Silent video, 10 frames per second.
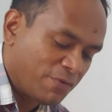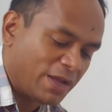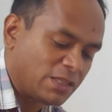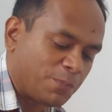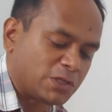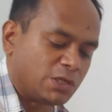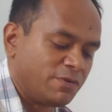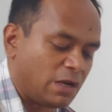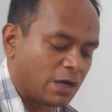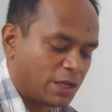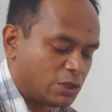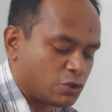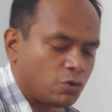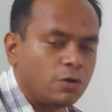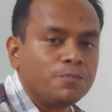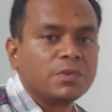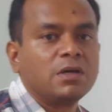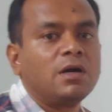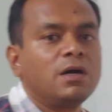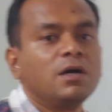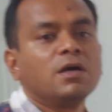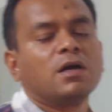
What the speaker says: where the patient will again show a